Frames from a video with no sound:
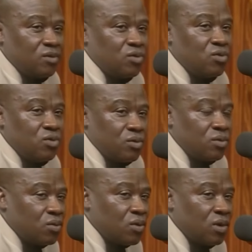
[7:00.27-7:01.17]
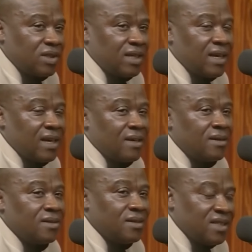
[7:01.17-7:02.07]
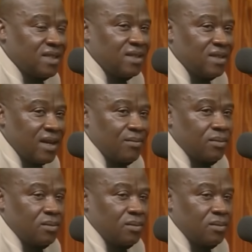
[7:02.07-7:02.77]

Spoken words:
who was ditching them.